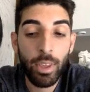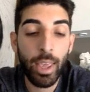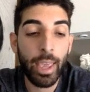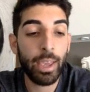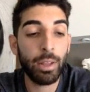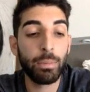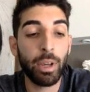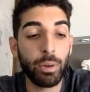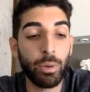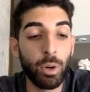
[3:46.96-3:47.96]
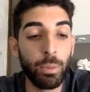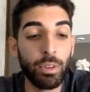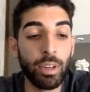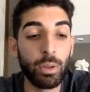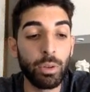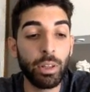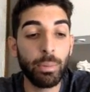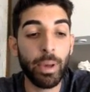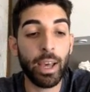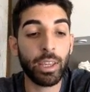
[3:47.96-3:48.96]
and my Chrome is downloading the
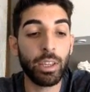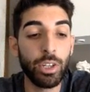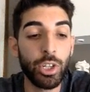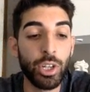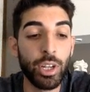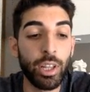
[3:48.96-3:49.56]
package.